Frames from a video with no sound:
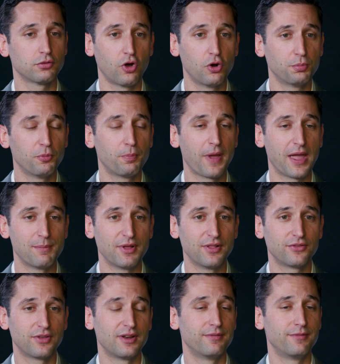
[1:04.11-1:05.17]
global
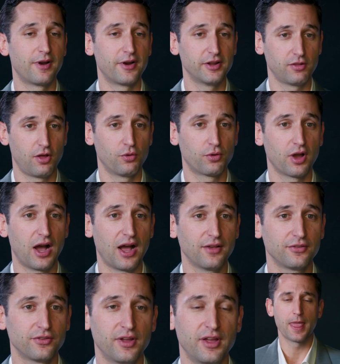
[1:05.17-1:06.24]
payments at a very low
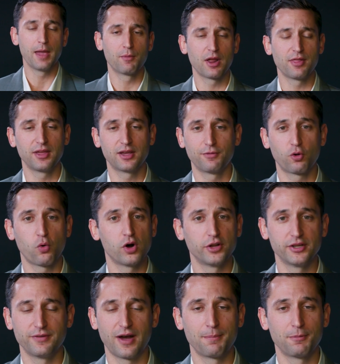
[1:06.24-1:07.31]
cost. And when I think of
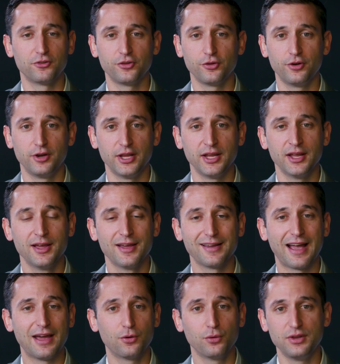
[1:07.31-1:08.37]
equality of opportunity,
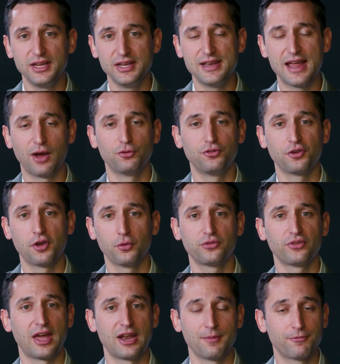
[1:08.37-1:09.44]
I don't need now to go
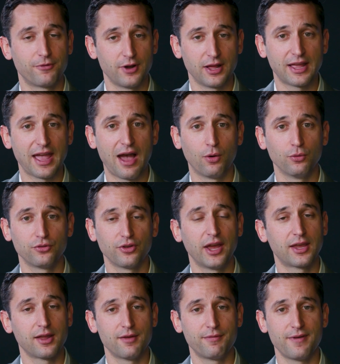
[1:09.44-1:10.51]
sign up for an account. I
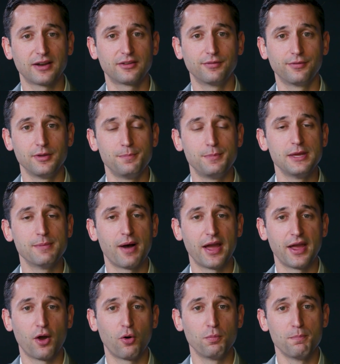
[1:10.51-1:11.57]
can effectively be
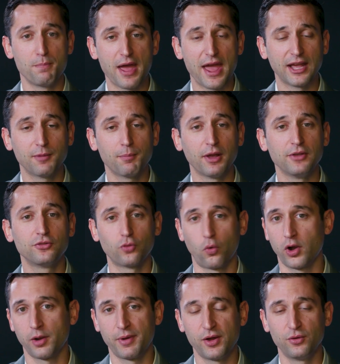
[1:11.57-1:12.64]
my own bank by
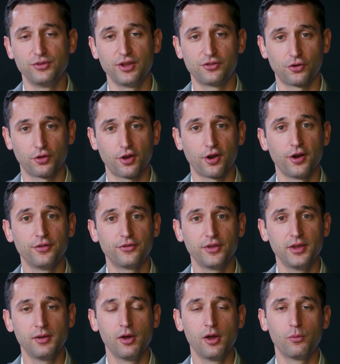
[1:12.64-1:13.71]
storing my own digital
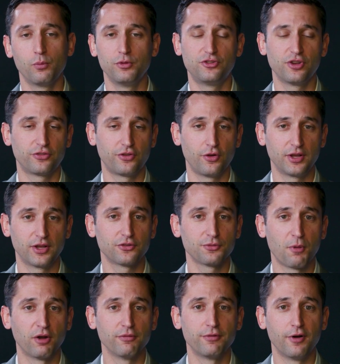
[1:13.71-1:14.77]
currency with just owning a
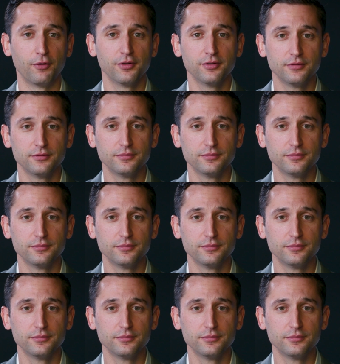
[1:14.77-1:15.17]
smartphone.